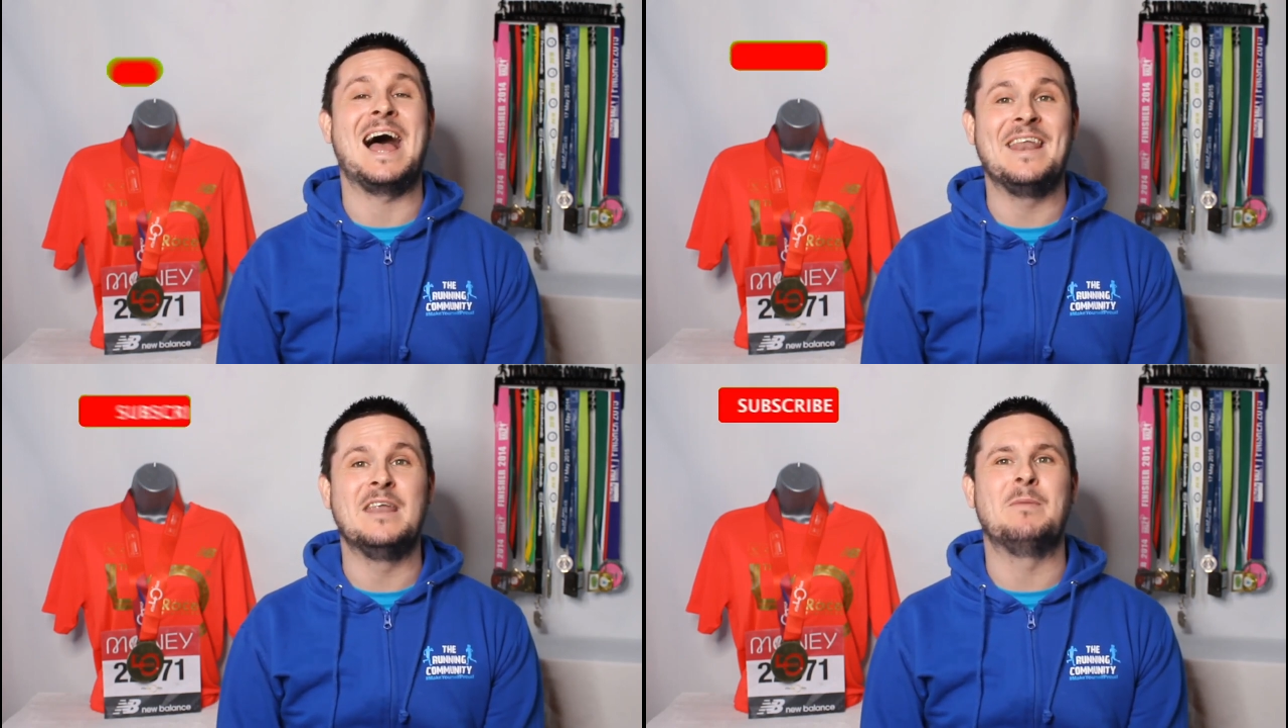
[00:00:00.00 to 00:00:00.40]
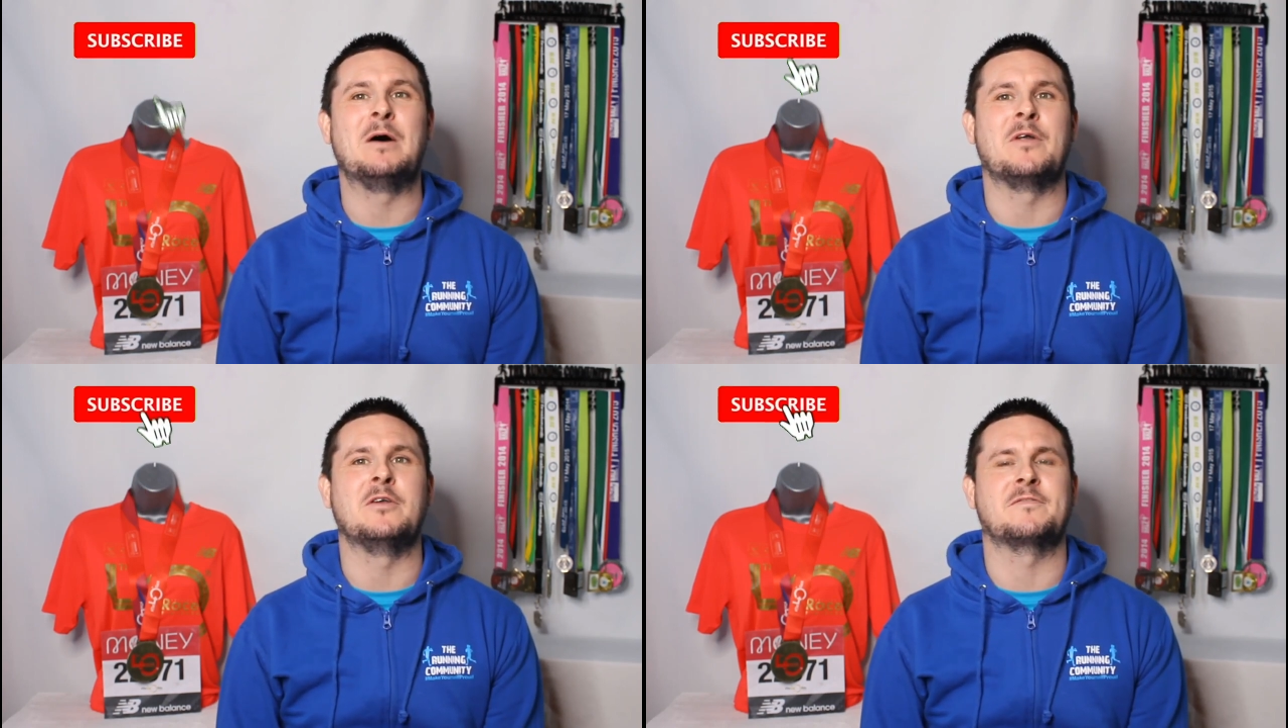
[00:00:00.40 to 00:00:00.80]
and the
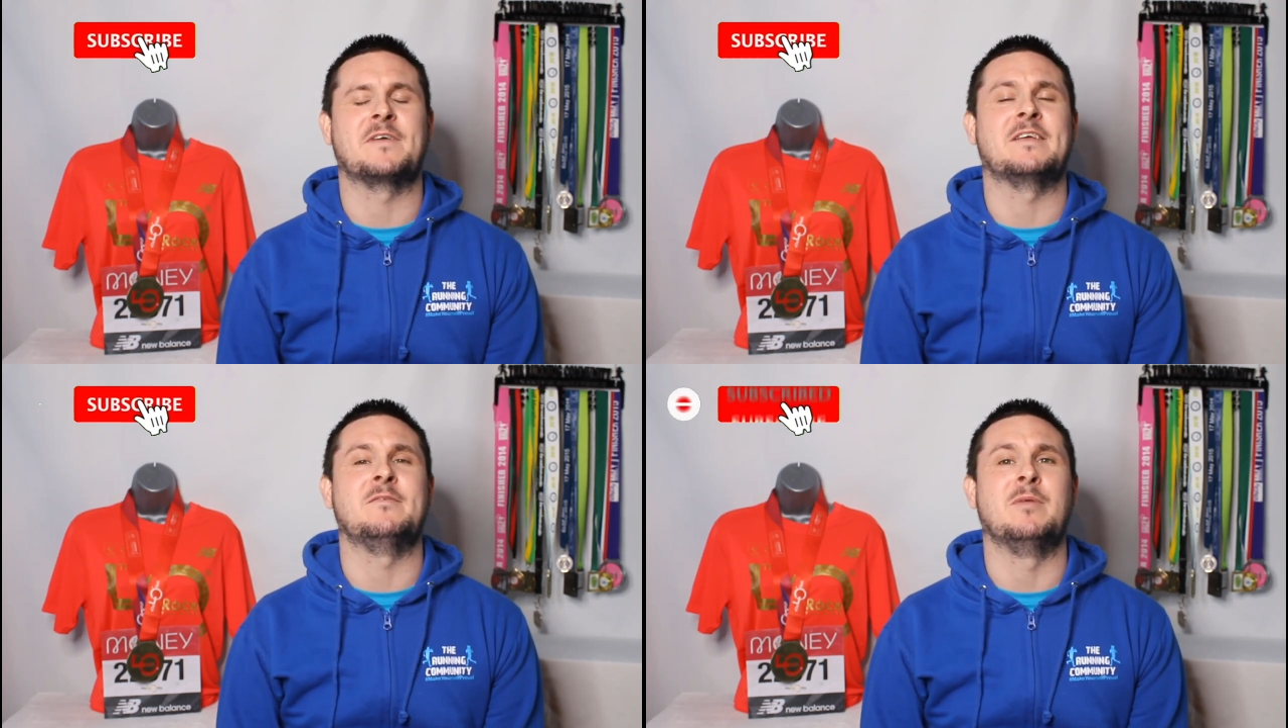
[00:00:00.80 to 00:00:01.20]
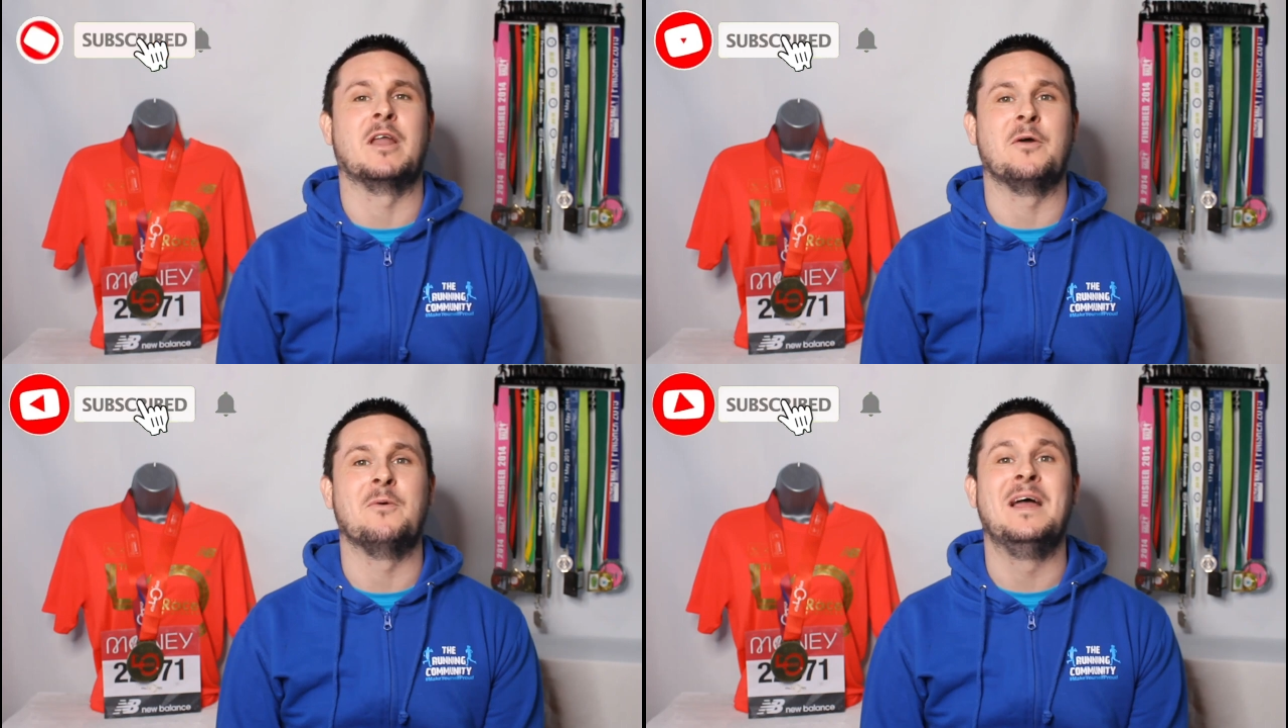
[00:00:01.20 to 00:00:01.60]
bell notification
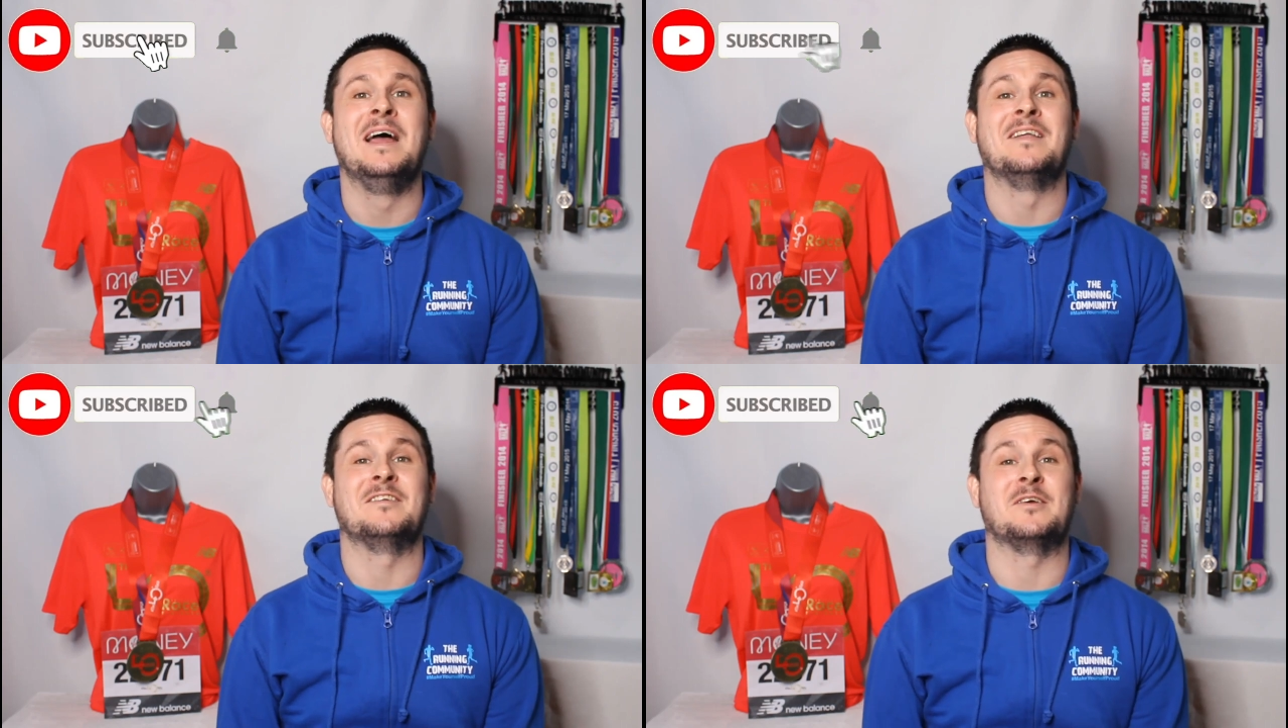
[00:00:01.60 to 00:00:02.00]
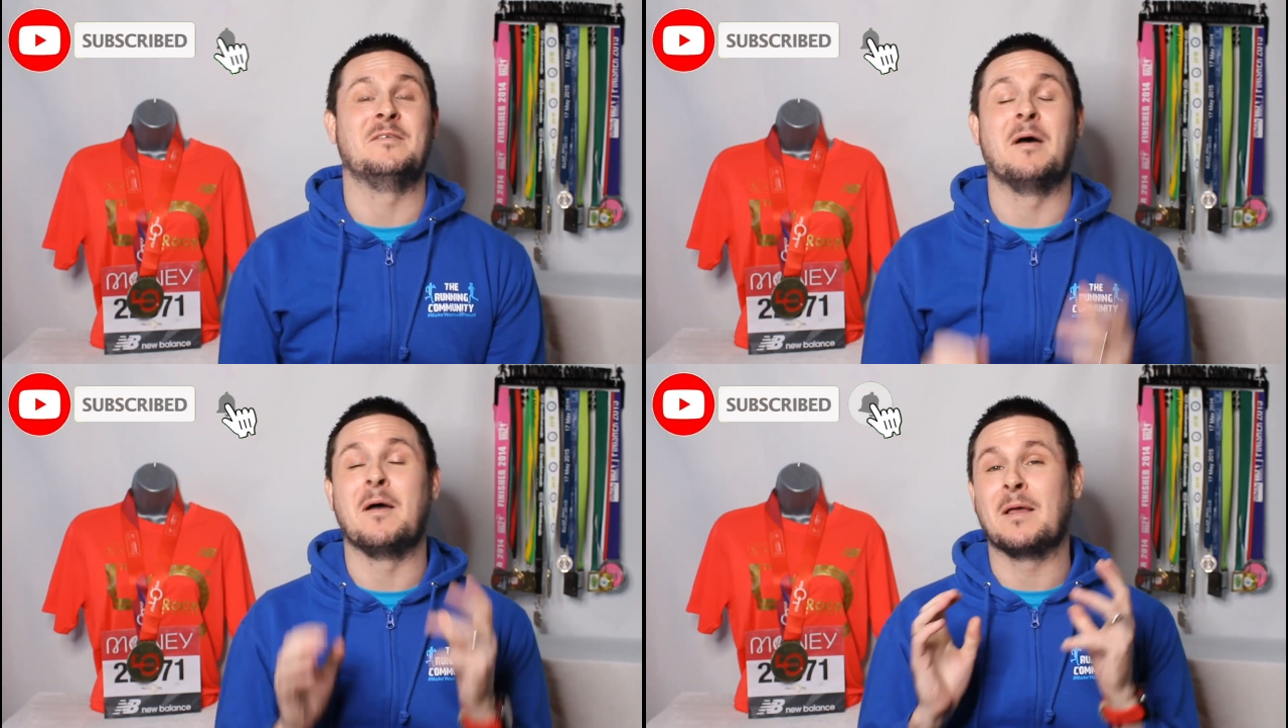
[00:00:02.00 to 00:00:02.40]
below so you can